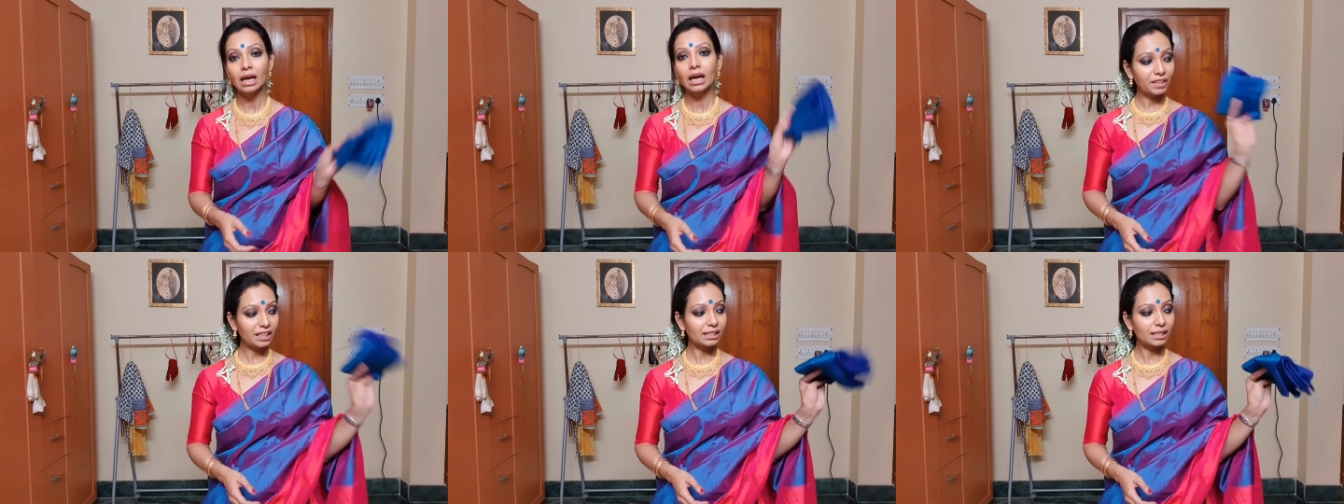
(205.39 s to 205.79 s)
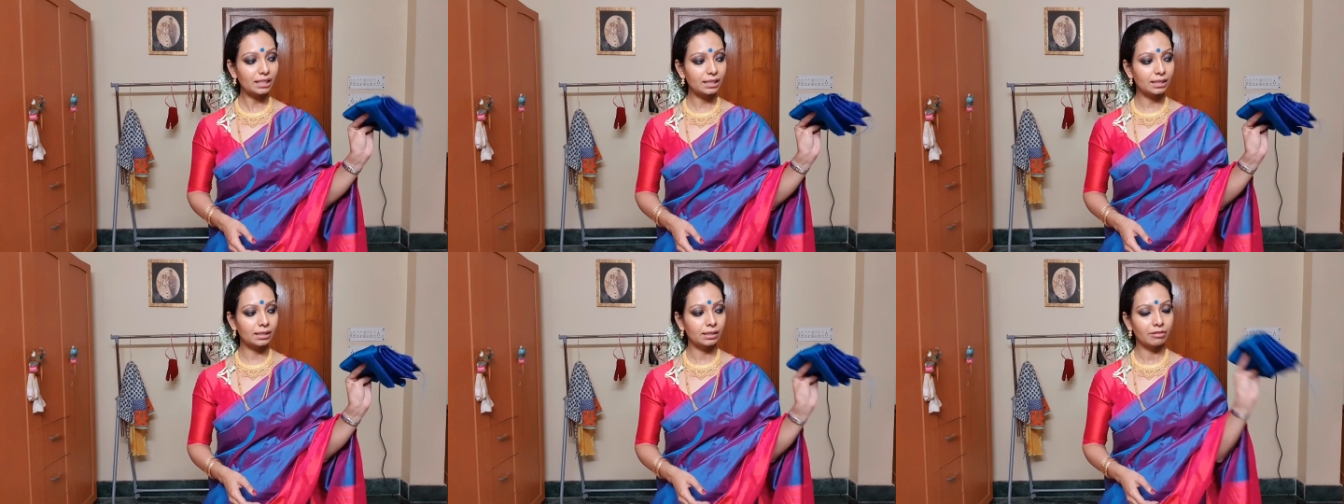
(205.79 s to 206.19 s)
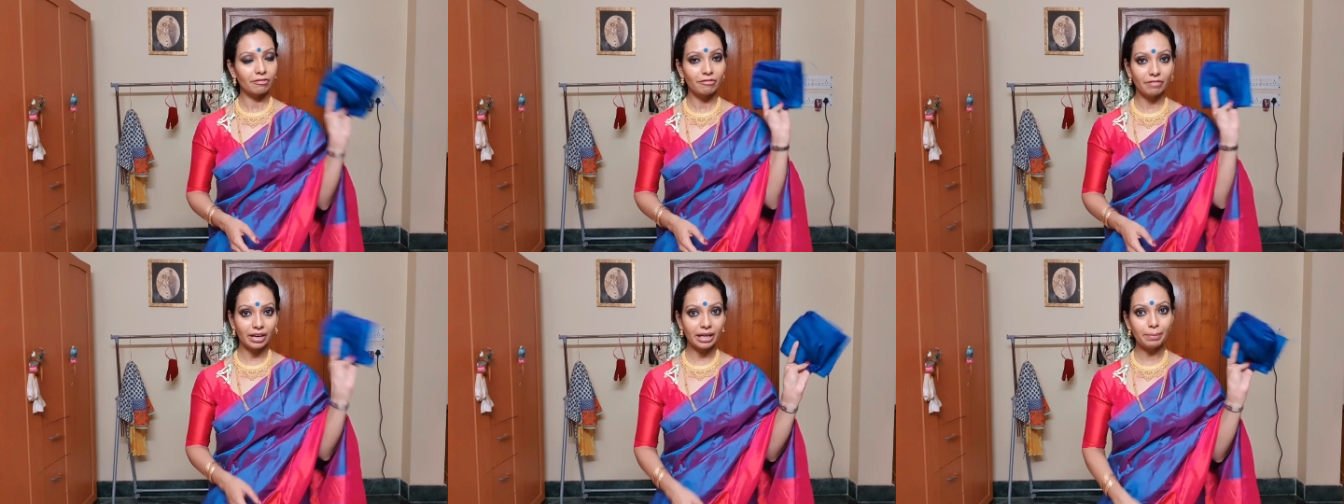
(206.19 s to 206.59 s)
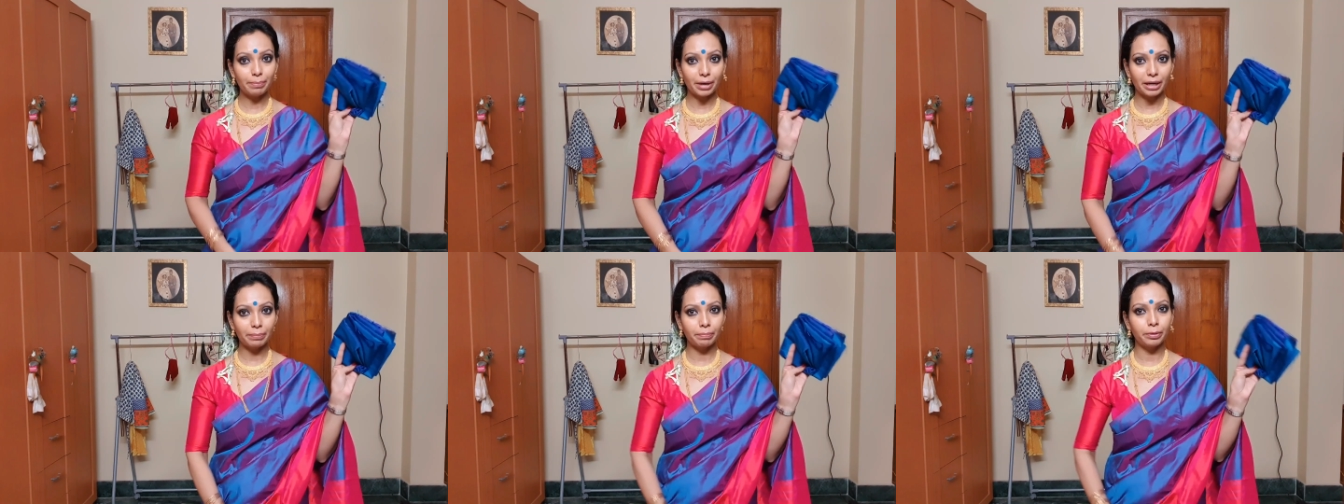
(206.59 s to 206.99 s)
This is very
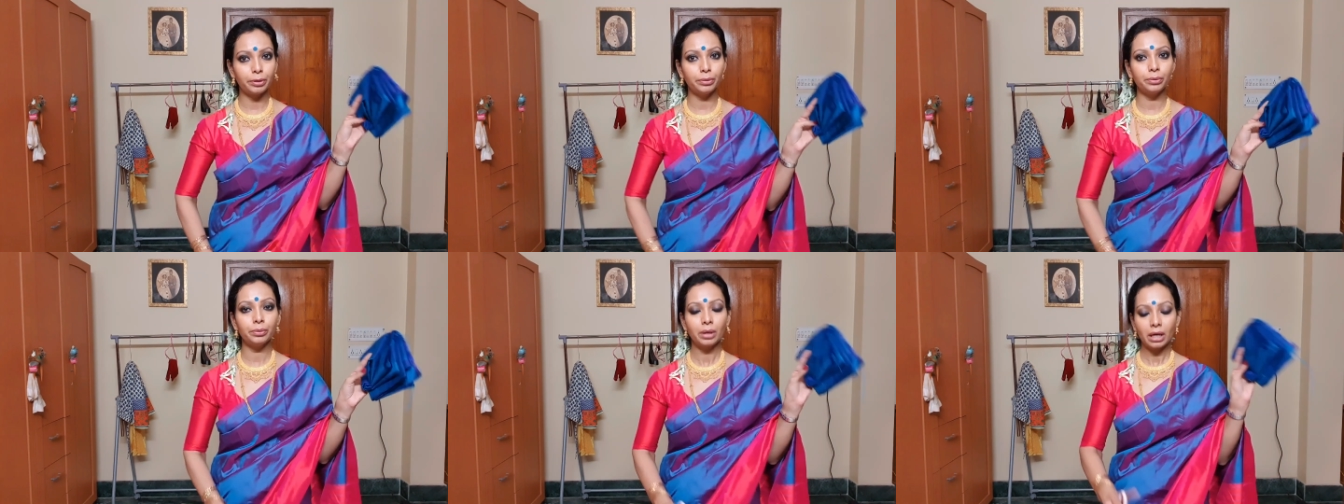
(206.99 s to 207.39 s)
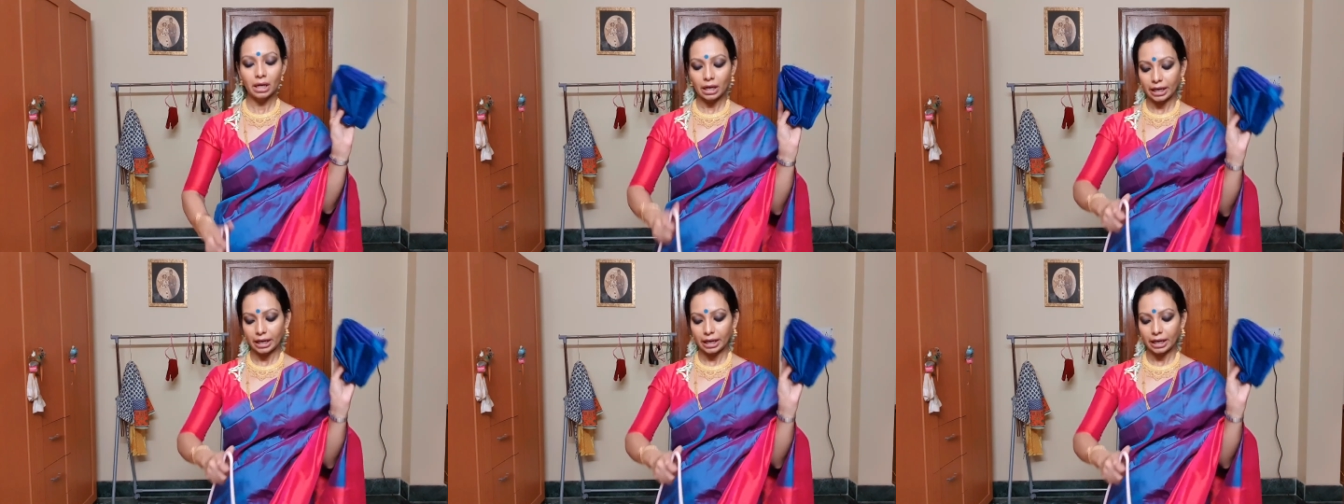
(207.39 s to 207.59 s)
bright blue.